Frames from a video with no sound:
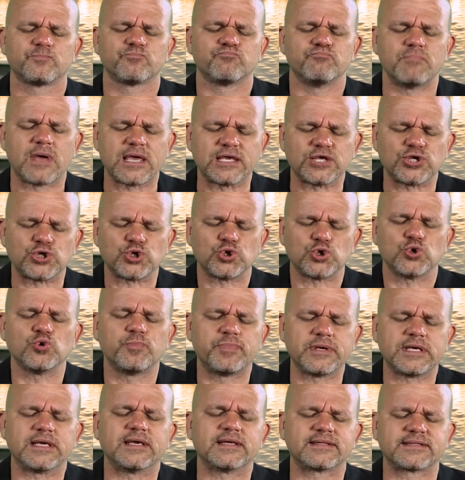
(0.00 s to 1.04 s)
May you
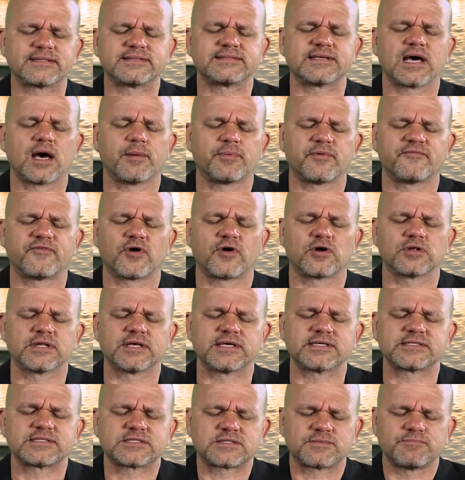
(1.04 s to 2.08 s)
be at the top of our
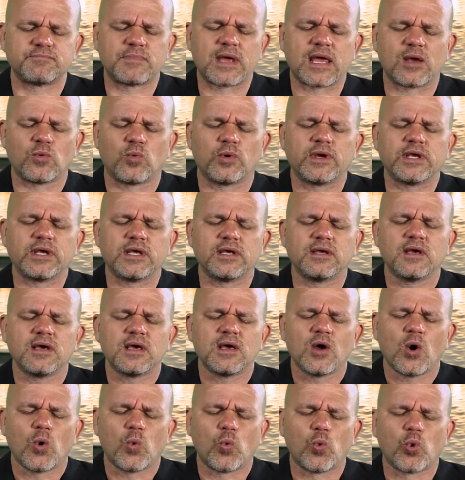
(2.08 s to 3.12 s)
list. May we
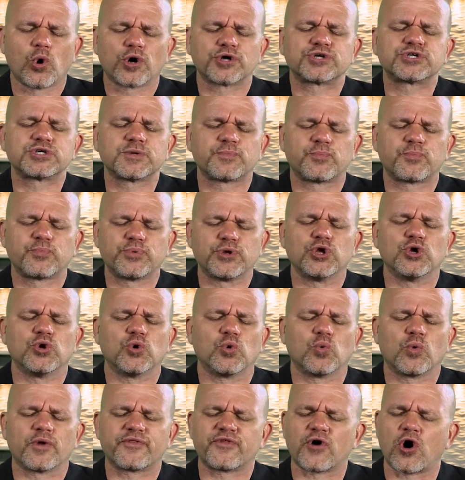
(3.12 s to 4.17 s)
worship you
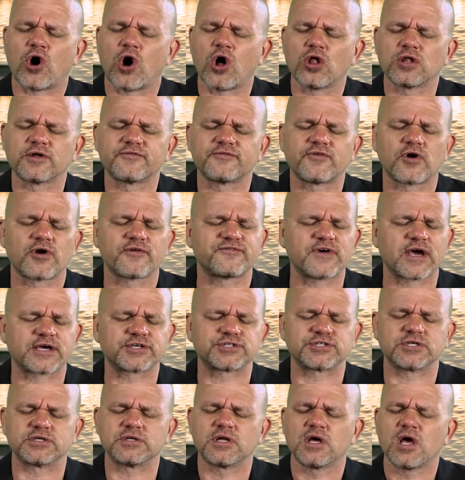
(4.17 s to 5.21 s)
with all of our
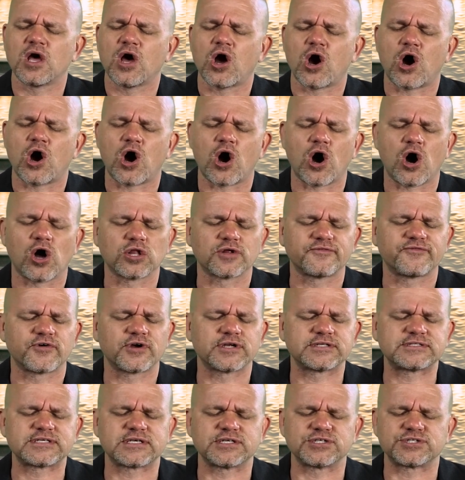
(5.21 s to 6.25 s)
affection, all of our
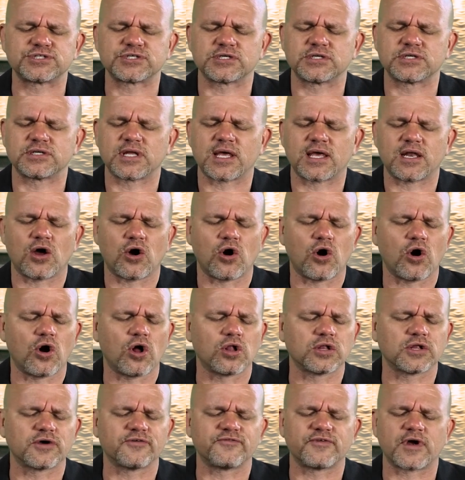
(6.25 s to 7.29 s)
attention, and
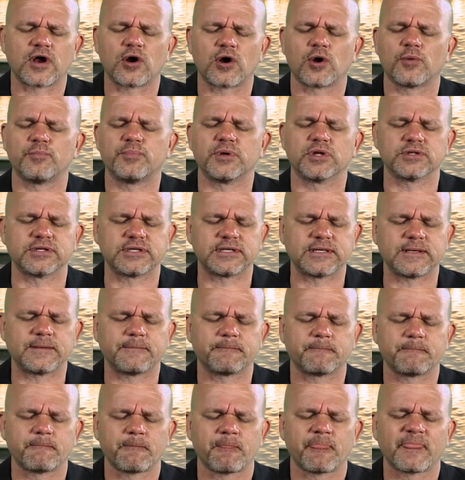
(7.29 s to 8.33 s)
all of our ability.
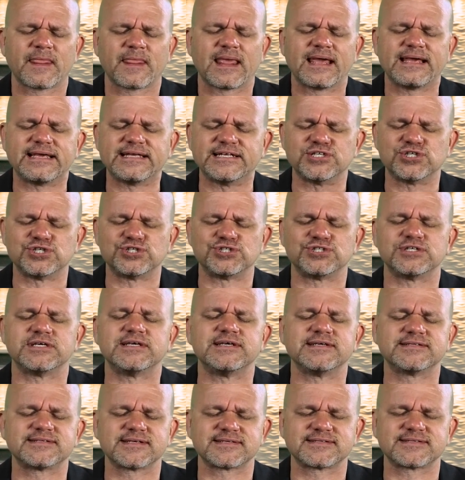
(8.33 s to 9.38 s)
In
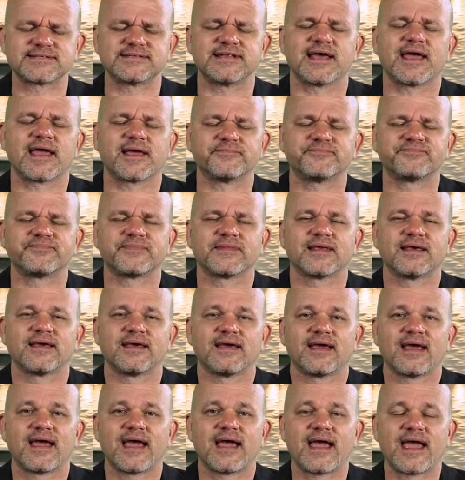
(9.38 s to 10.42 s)
Jesus' name,
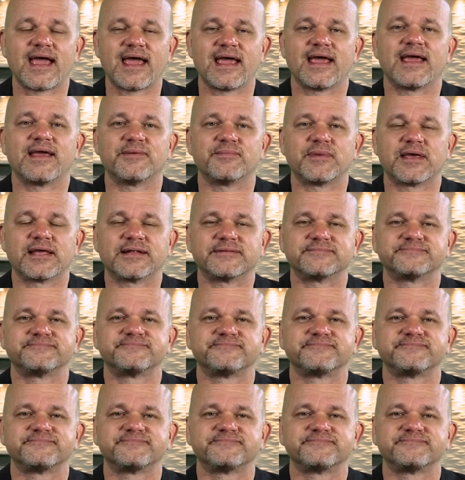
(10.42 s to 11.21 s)
amen.